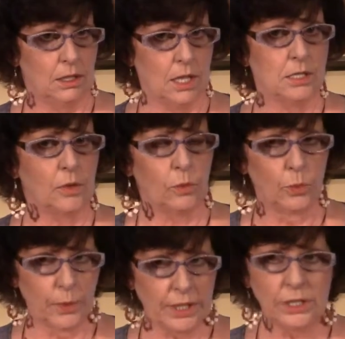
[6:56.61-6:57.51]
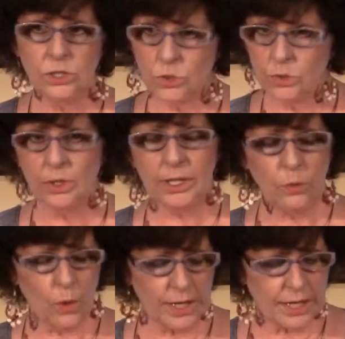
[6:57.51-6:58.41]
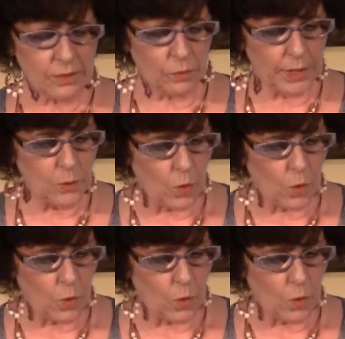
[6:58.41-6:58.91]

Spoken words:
Is it really truly what we